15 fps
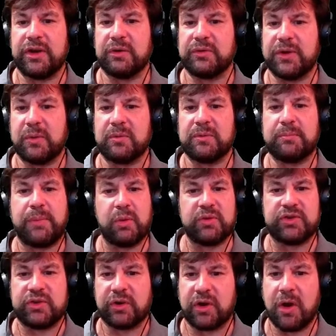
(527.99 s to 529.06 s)
don't
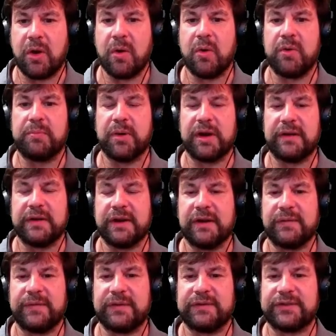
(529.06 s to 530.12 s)
post your code, but
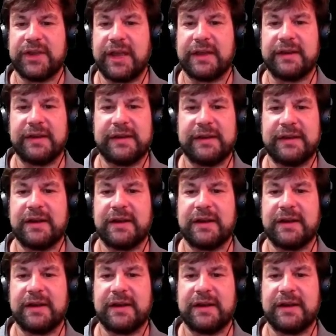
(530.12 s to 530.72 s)
if you're saying,